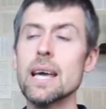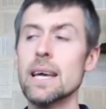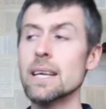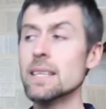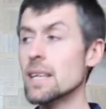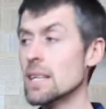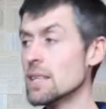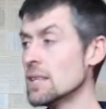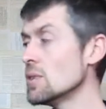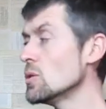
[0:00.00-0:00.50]

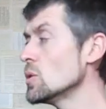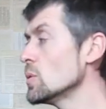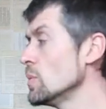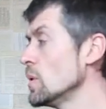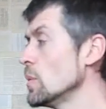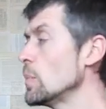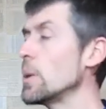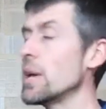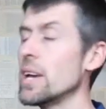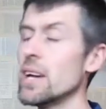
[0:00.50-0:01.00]
and they need to
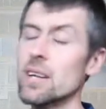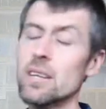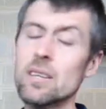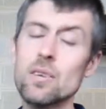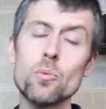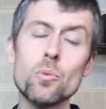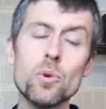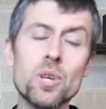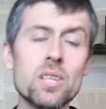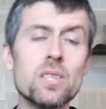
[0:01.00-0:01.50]
be
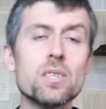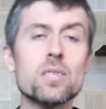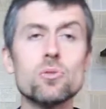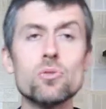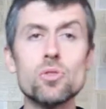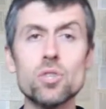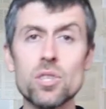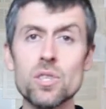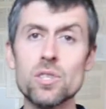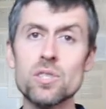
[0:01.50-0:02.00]
paired with
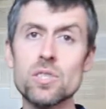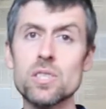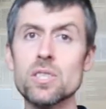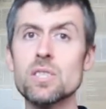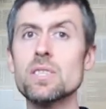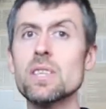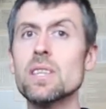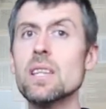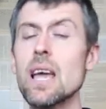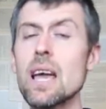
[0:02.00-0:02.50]

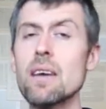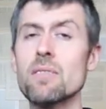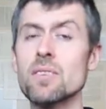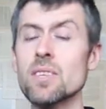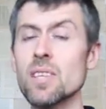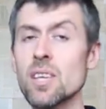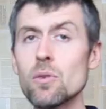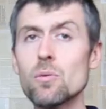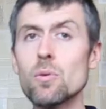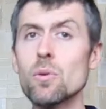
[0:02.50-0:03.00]
cheeses that they have
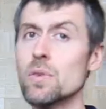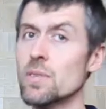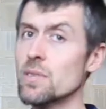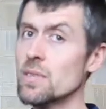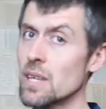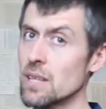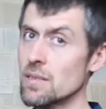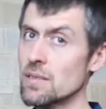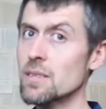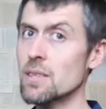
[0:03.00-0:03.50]
an equal
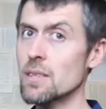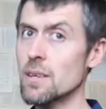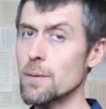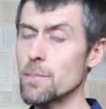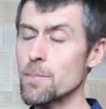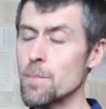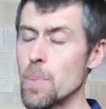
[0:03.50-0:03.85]
intensity.